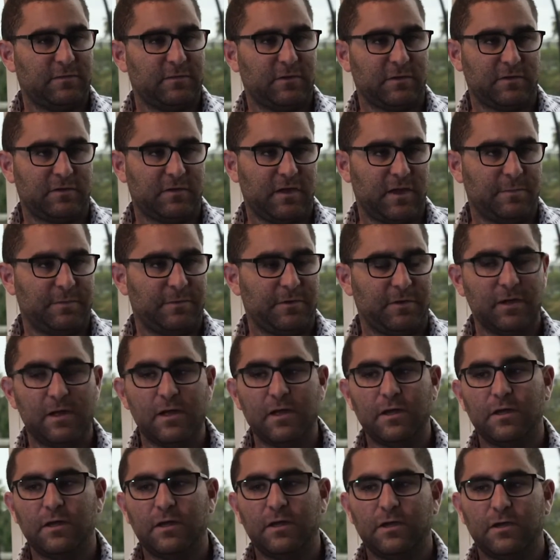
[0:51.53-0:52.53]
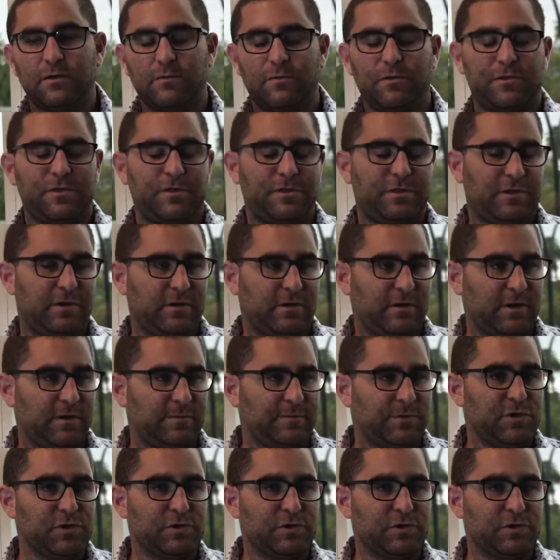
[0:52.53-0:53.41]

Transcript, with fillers: For example, with Ethereum,